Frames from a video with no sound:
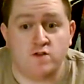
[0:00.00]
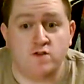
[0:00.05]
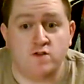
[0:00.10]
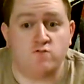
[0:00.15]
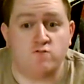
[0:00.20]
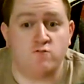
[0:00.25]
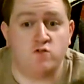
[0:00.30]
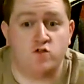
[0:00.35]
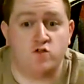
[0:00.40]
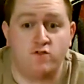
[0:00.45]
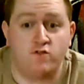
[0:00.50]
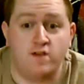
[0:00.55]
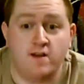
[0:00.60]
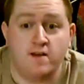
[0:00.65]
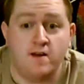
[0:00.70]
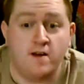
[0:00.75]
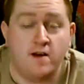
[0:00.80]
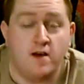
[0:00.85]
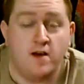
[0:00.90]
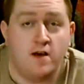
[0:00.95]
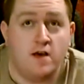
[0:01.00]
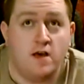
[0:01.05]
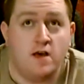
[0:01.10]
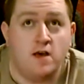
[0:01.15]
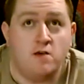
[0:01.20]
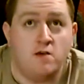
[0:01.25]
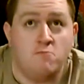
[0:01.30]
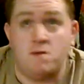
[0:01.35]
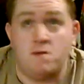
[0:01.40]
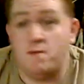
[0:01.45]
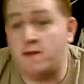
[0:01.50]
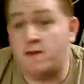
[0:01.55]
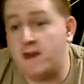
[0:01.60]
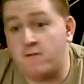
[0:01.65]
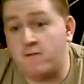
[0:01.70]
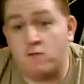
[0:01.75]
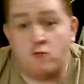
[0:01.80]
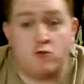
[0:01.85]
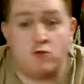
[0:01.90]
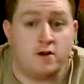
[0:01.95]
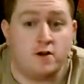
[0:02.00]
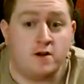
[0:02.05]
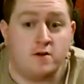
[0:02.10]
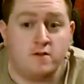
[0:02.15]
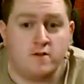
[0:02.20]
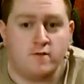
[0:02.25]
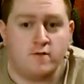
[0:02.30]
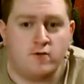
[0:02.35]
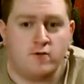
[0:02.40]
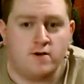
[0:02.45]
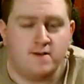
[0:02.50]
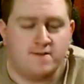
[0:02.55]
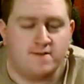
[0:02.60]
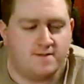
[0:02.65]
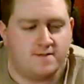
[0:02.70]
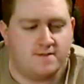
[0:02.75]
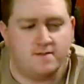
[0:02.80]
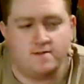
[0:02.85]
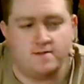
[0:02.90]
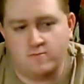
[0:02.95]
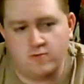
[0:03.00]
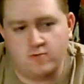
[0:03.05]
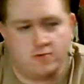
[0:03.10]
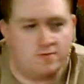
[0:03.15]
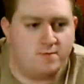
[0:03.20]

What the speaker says: in Transformers 3, maybe David Warner can do the voice.